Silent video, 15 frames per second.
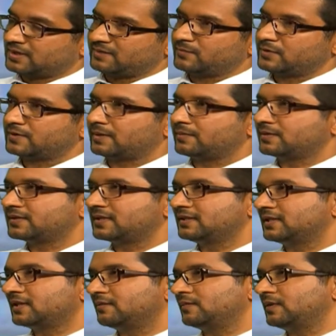I'm not
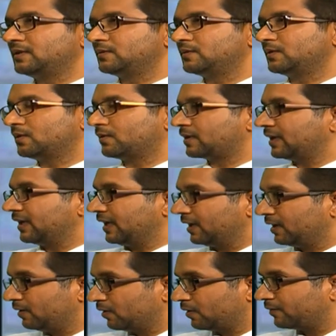saying that we should totally
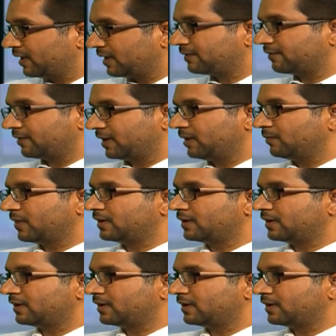ignore weight training,